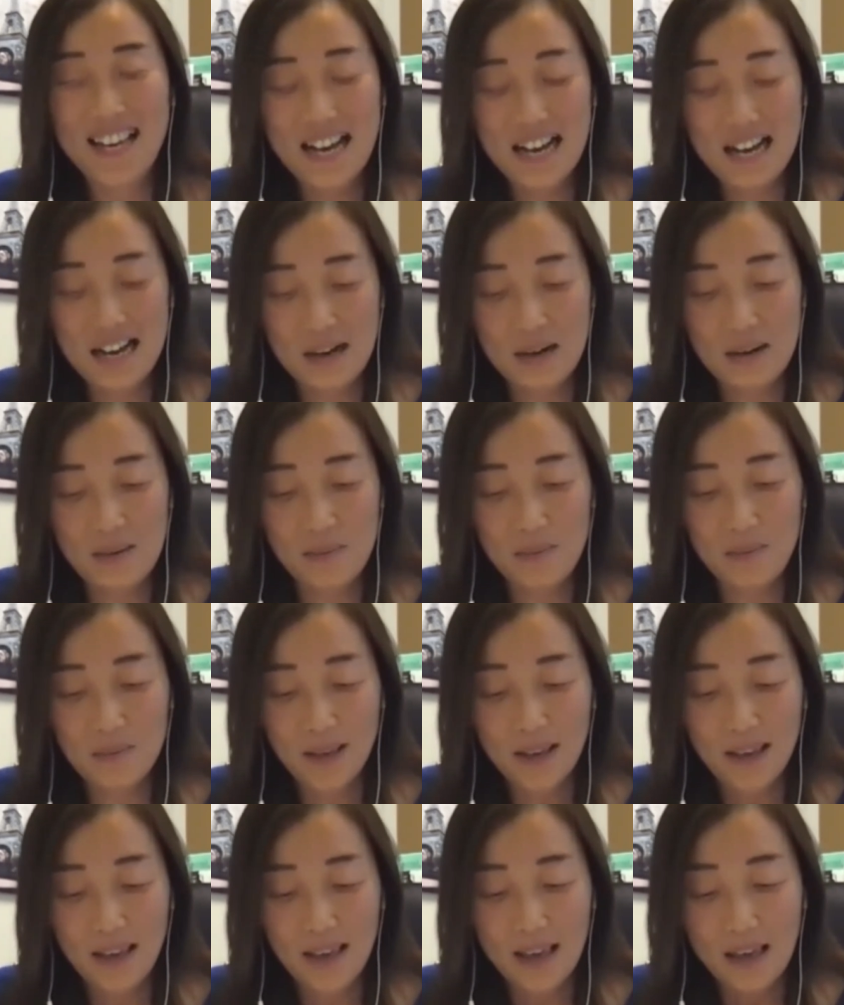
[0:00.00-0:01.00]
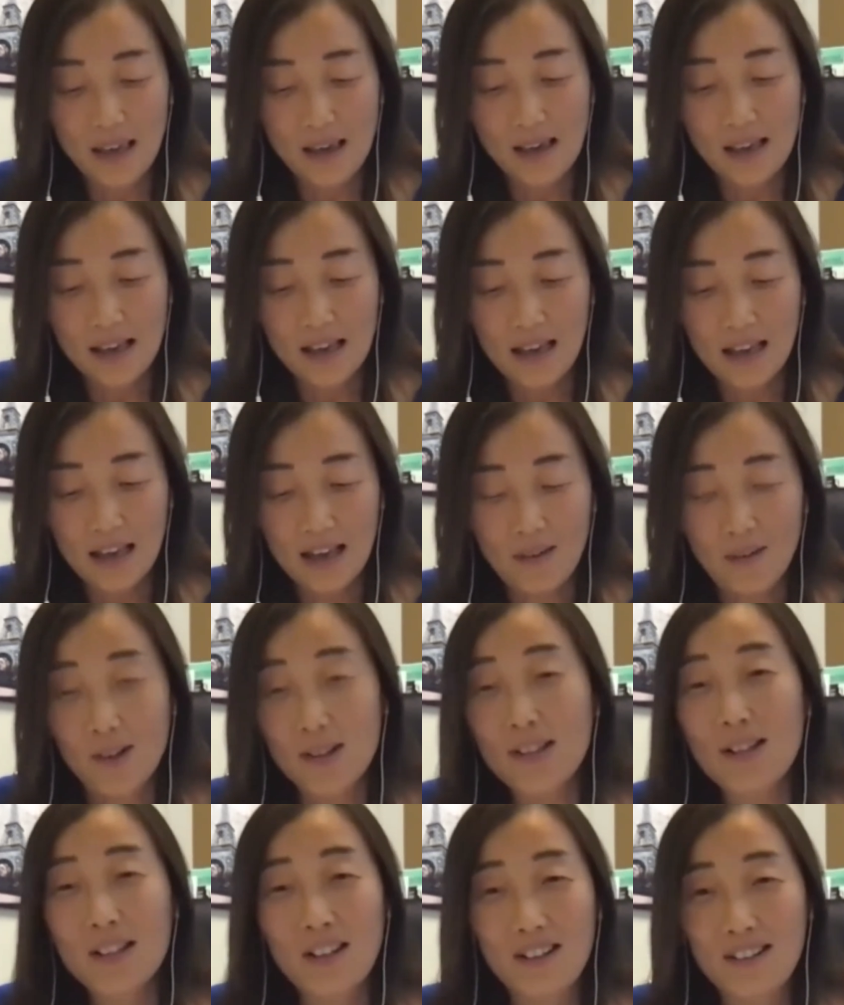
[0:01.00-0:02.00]
I was a
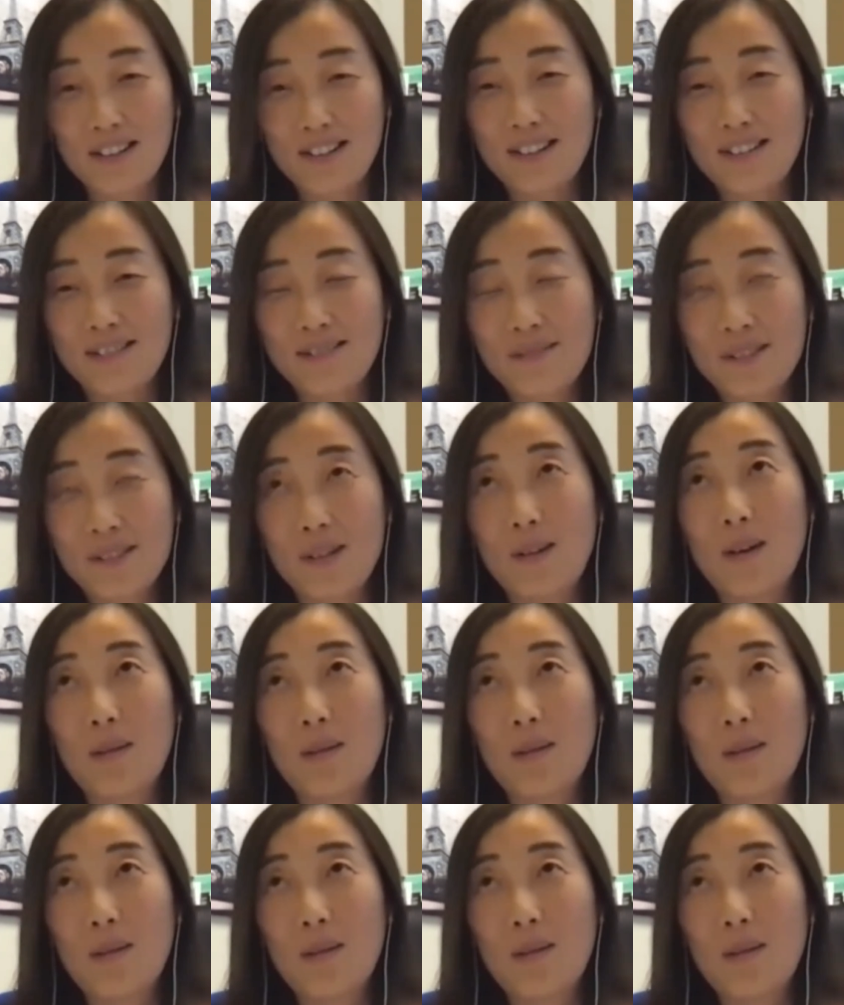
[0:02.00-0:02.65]
little, I'm kind